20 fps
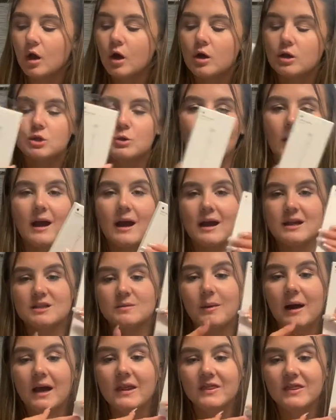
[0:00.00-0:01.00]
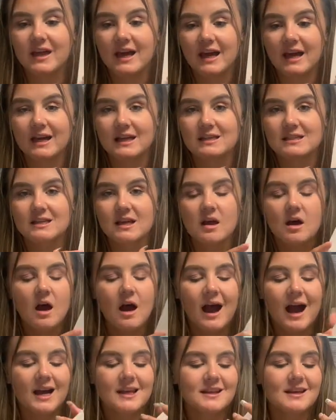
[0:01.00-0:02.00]
So I had to buy this.
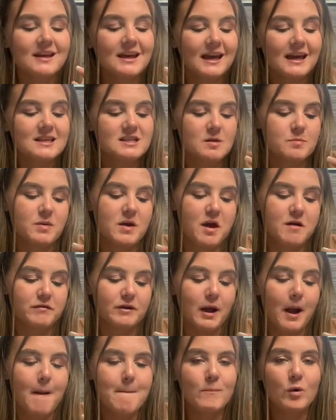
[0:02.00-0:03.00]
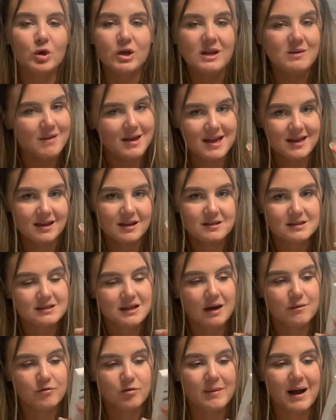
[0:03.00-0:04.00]
I think it is a bit of like a money making
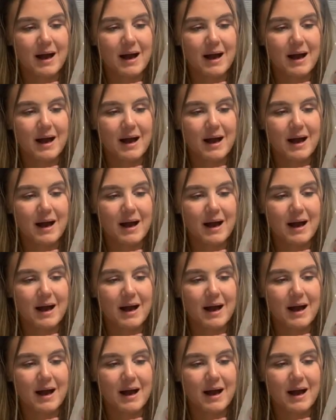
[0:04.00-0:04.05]
scam from